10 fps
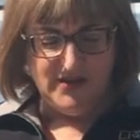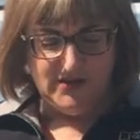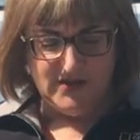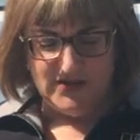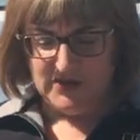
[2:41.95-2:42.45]

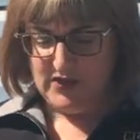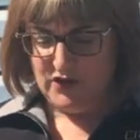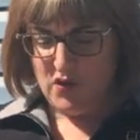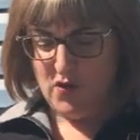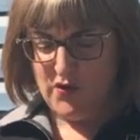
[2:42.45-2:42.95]
So there's
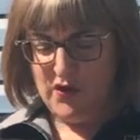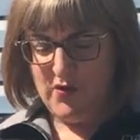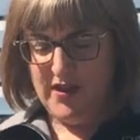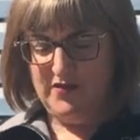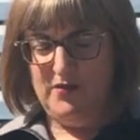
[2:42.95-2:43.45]
another quarter
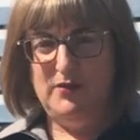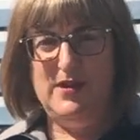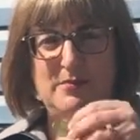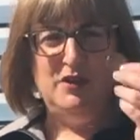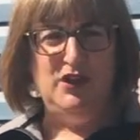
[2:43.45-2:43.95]
going through.
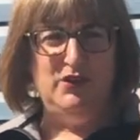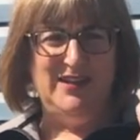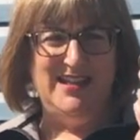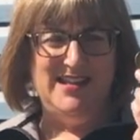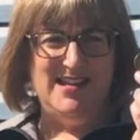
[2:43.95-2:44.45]
Now I'm going to use
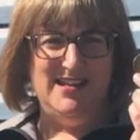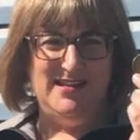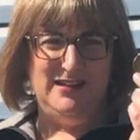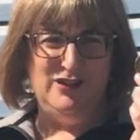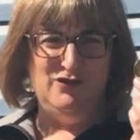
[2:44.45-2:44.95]
a
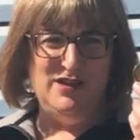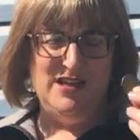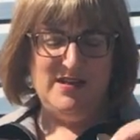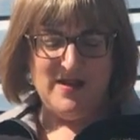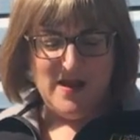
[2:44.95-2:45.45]
Canadian
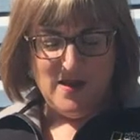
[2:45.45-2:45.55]
loonie,